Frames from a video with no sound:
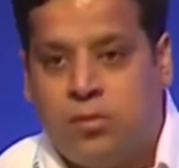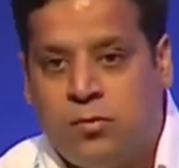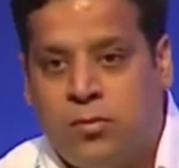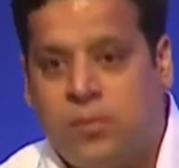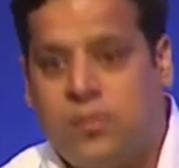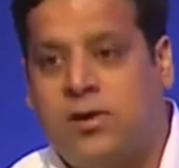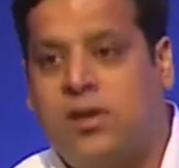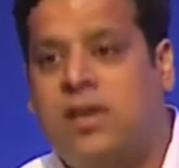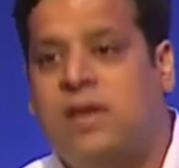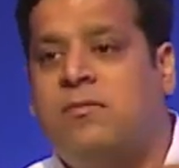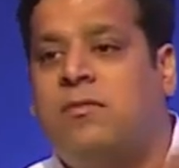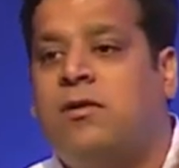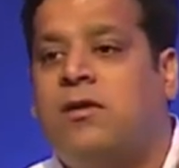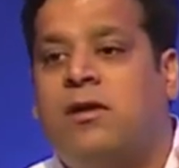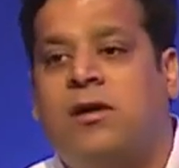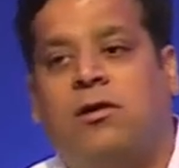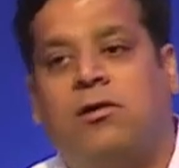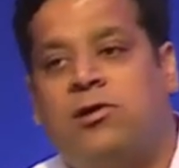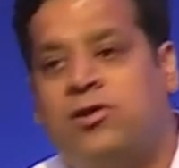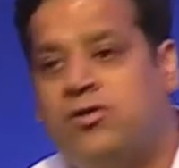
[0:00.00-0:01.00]
puberty may
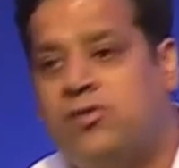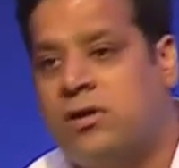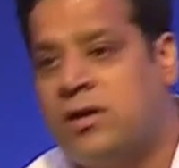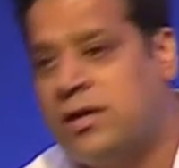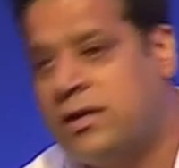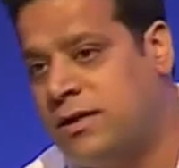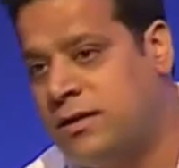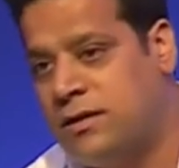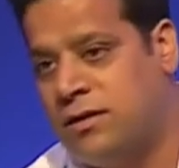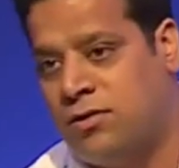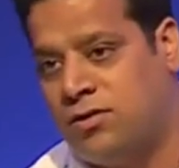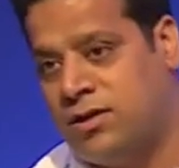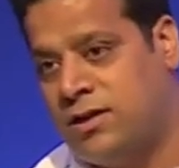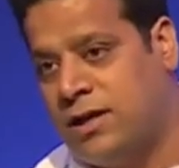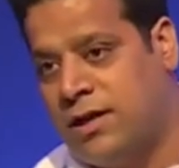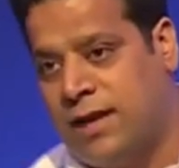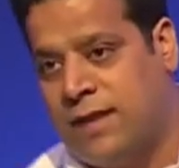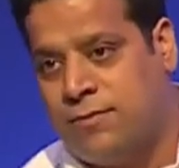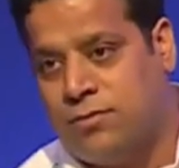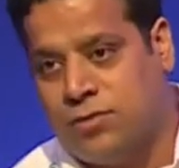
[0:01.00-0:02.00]
also occur or the
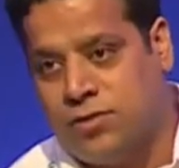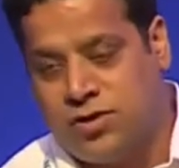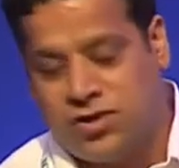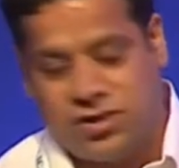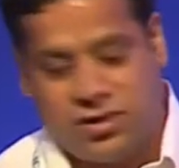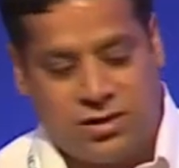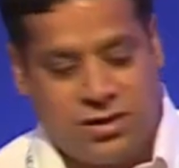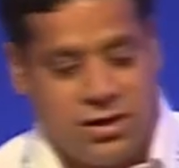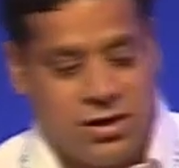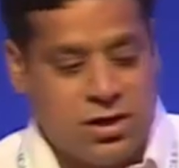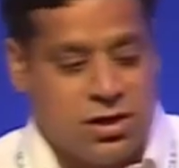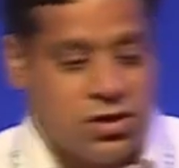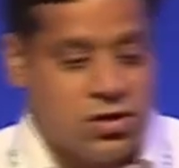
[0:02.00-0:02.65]
delaying position.